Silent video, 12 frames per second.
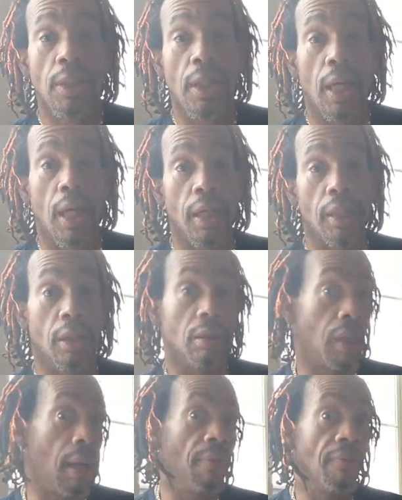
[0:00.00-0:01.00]

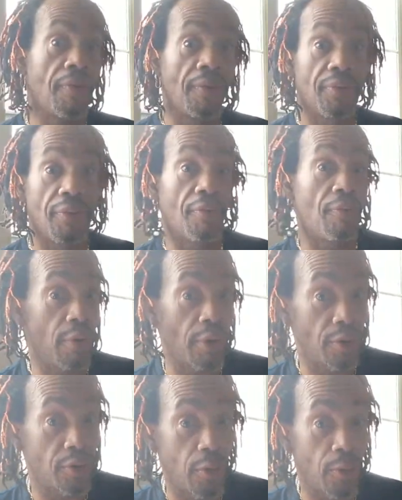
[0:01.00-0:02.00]
I'm 54
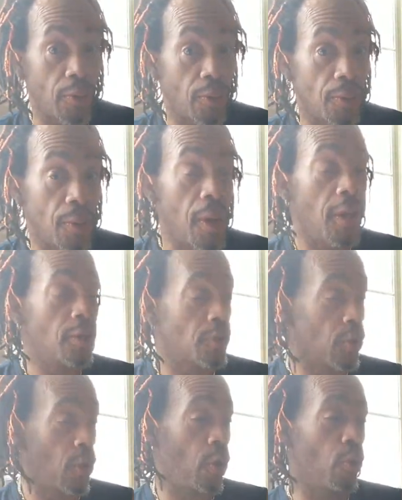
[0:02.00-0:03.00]
years old.
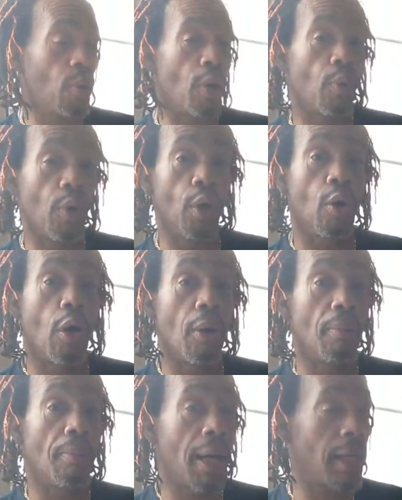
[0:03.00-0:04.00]
So when we were
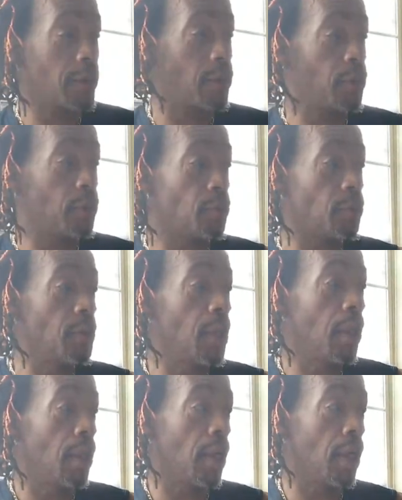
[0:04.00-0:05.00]
going back to
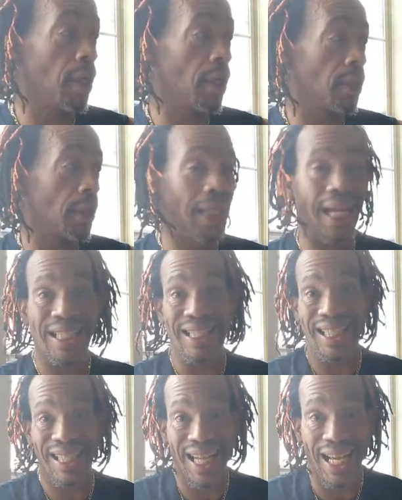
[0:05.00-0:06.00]
the
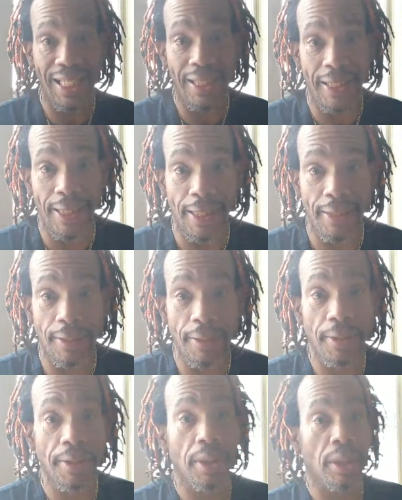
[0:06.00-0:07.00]
1990s,
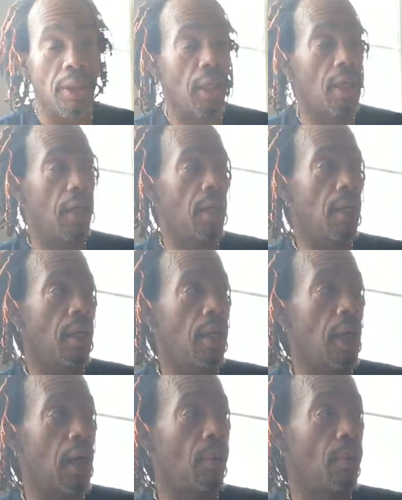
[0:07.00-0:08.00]

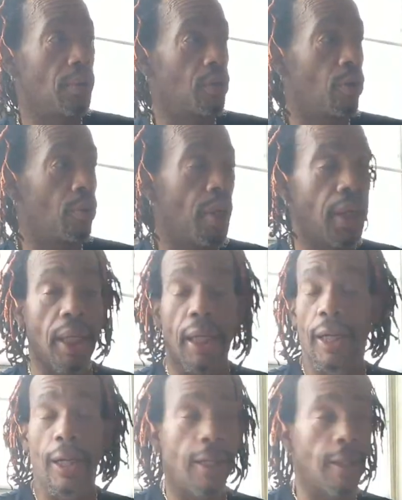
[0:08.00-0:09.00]
I was already
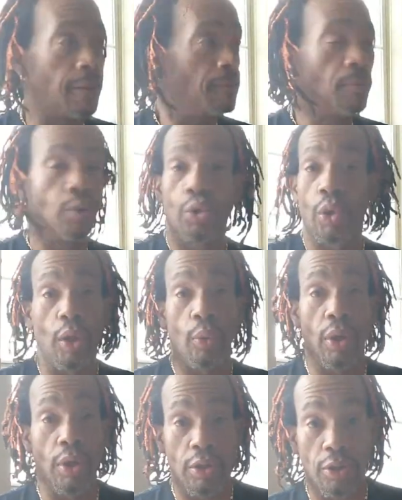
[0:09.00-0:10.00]

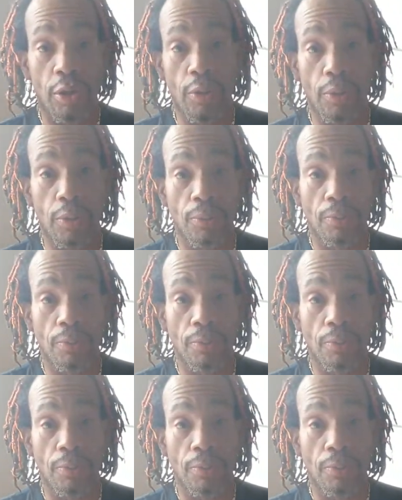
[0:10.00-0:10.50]
21 years old.